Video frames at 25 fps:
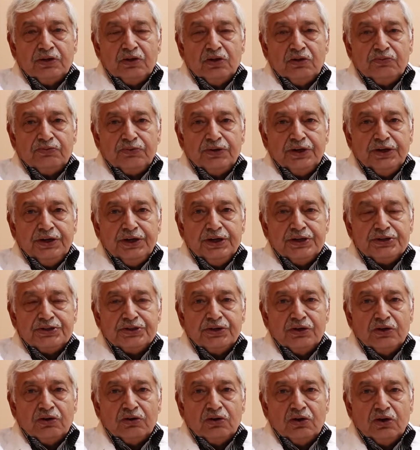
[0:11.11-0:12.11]
of radiation
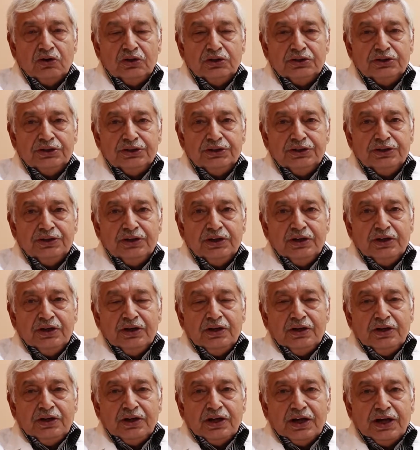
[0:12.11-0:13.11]

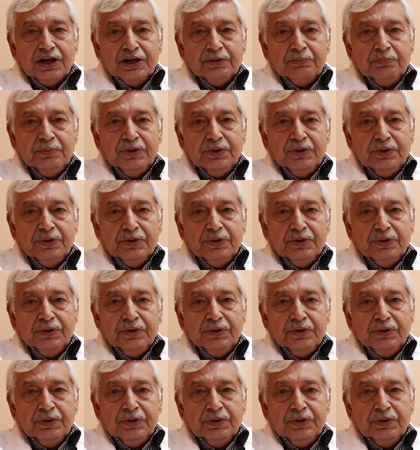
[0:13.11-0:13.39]
oncology at